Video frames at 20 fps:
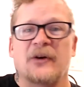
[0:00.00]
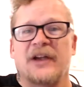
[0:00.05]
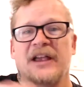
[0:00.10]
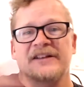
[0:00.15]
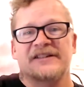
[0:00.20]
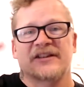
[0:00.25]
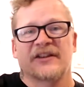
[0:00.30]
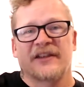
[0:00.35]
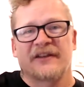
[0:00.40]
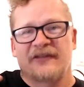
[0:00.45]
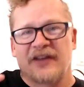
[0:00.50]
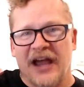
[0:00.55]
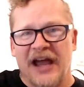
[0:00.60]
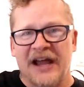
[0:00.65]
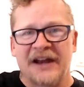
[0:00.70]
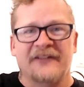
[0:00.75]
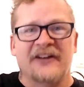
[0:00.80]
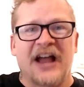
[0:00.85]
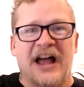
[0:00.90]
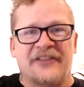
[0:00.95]
Okay, so they've
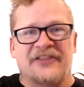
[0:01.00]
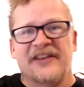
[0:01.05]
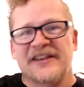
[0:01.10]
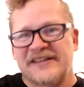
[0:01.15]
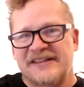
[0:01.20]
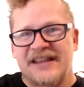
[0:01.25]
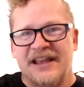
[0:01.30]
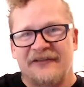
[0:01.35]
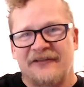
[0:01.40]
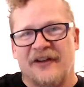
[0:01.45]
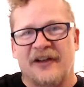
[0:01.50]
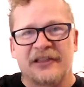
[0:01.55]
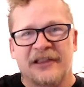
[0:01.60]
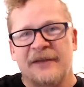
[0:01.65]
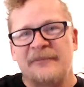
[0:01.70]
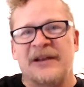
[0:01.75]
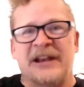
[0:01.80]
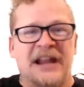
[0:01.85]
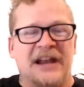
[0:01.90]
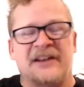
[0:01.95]
kind of got this. They've
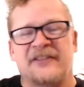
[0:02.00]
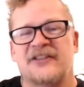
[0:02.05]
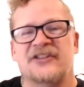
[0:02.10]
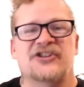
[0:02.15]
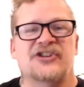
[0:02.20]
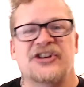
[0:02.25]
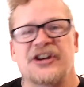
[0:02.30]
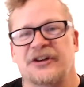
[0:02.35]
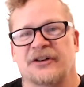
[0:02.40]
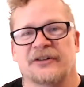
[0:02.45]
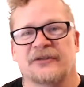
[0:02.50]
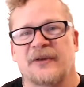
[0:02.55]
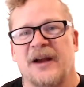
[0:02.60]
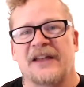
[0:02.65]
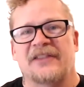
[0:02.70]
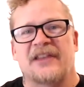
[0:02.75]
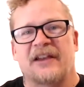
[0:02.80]
eliminated the shield, right?